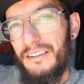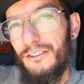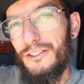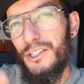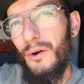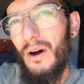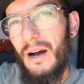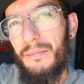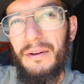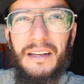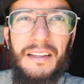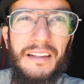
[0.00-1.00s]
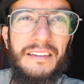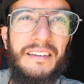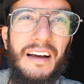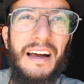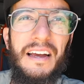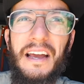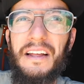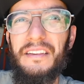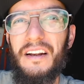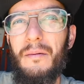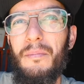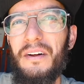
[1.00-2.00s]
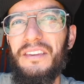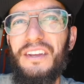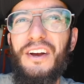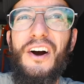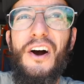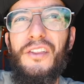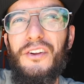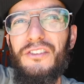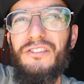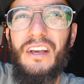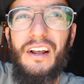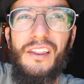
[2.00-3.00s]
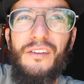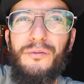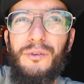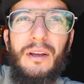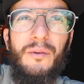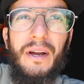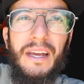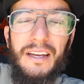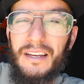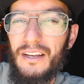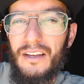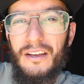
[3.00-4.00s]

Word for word: to show up. This guy ended up on the other side of the freeway.